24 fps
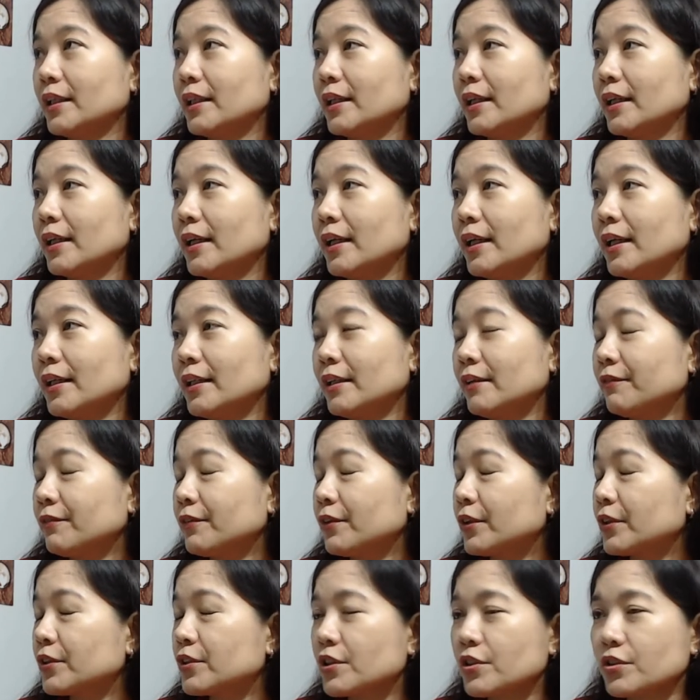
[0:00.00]
and if
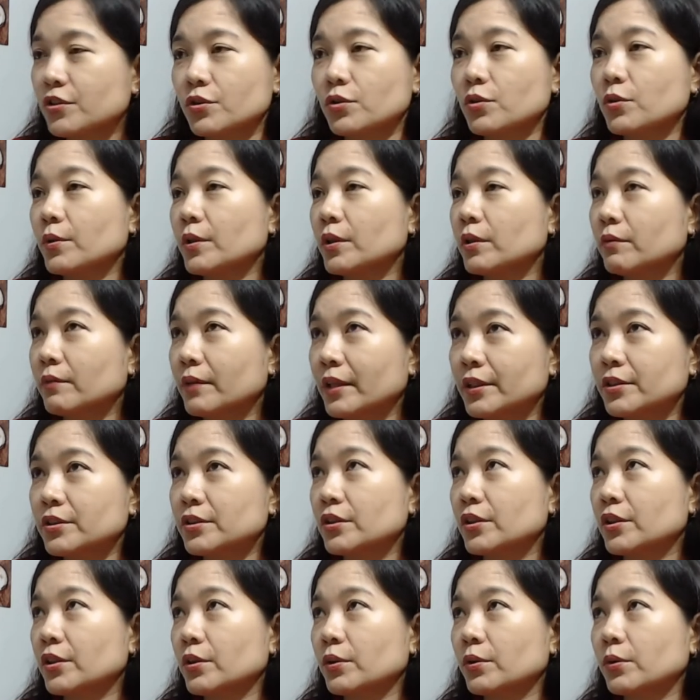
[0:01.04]
you're just doing
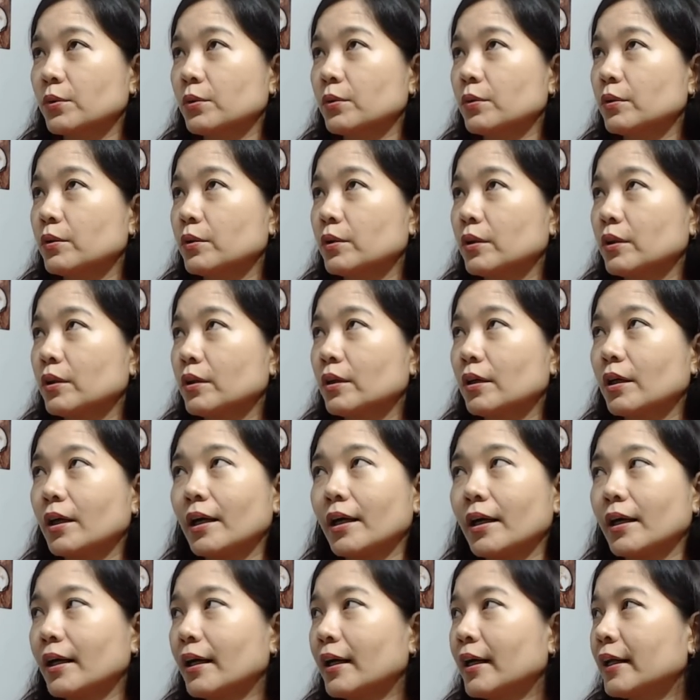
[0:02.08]
rescue...
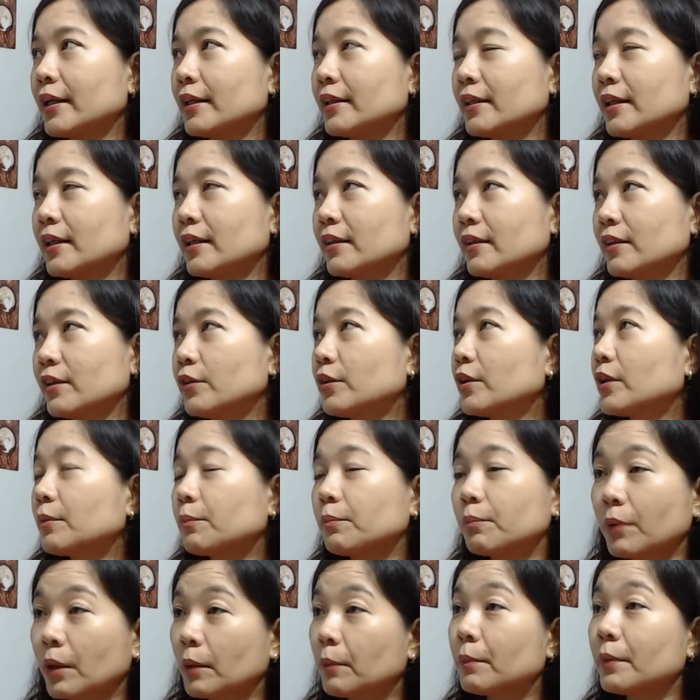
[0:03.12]
I think yun
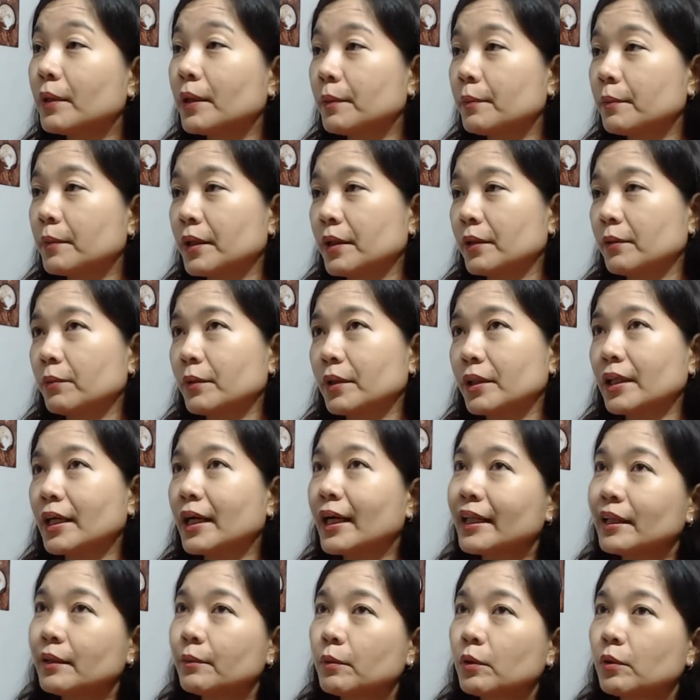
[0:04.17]
ang problem eh with
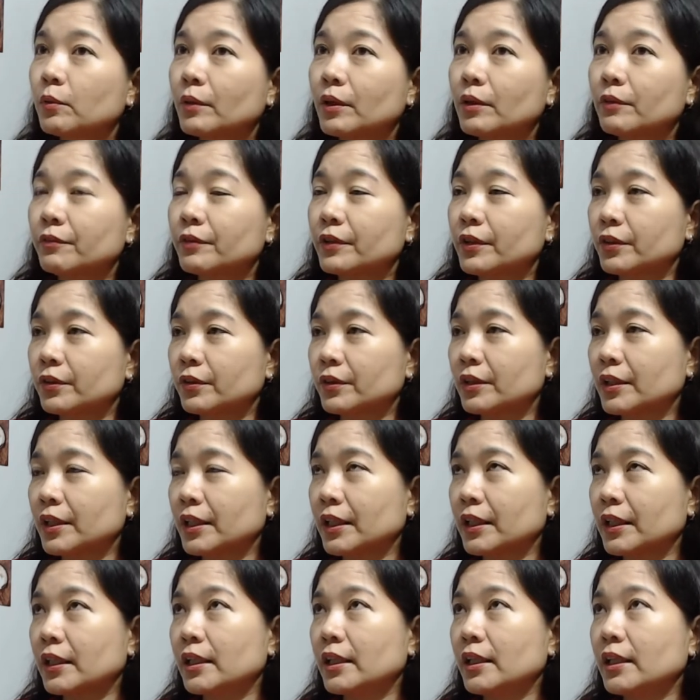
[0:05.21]
animal welfare
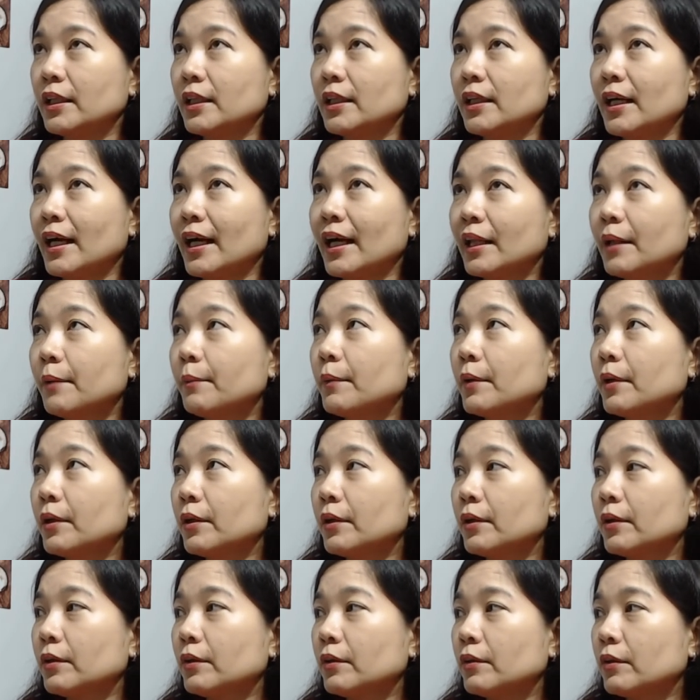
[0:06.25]
today.
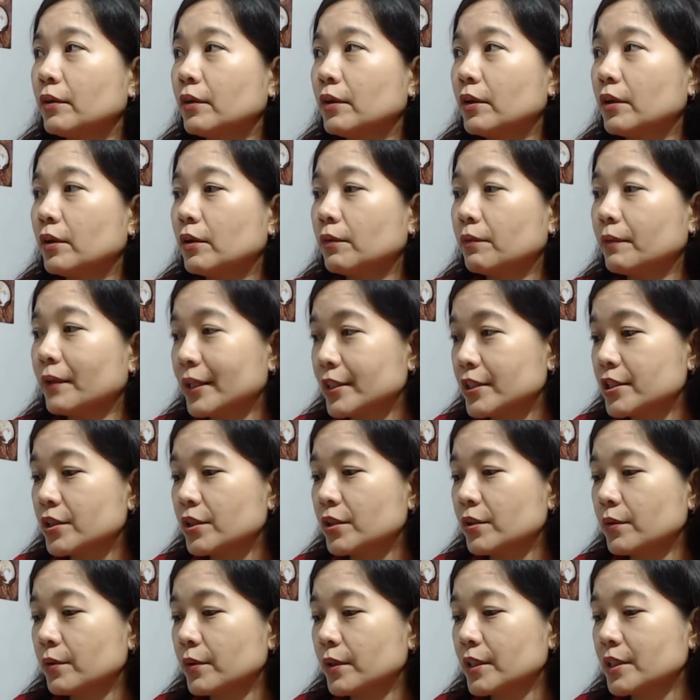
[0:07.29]
Animal
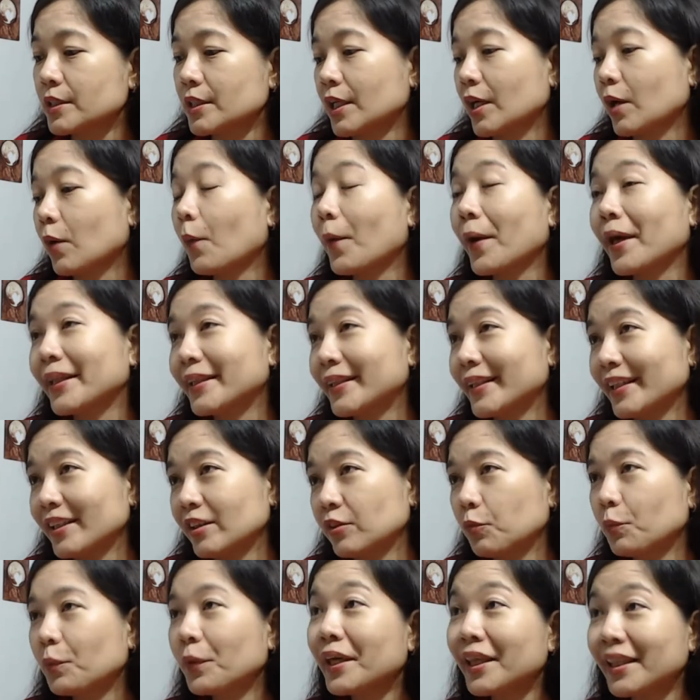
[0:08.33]
rescue is
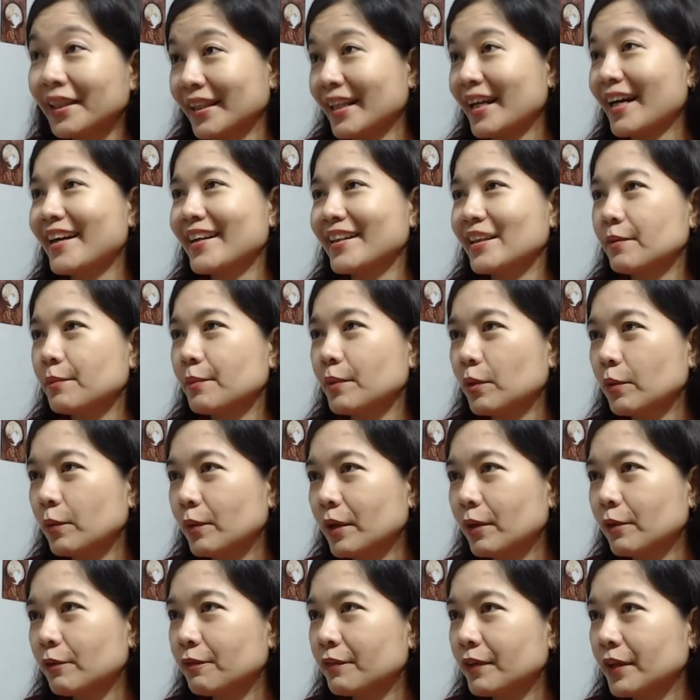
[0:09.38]
equated with animal
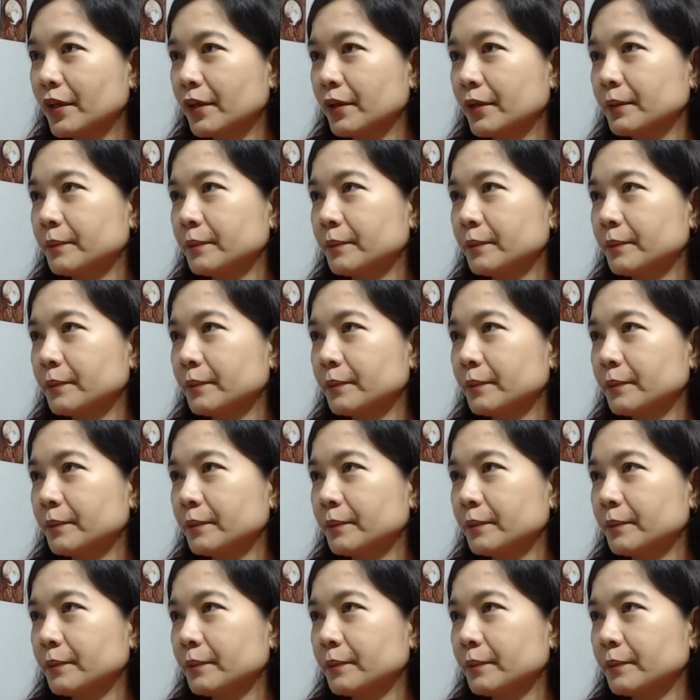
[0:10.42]
welfare.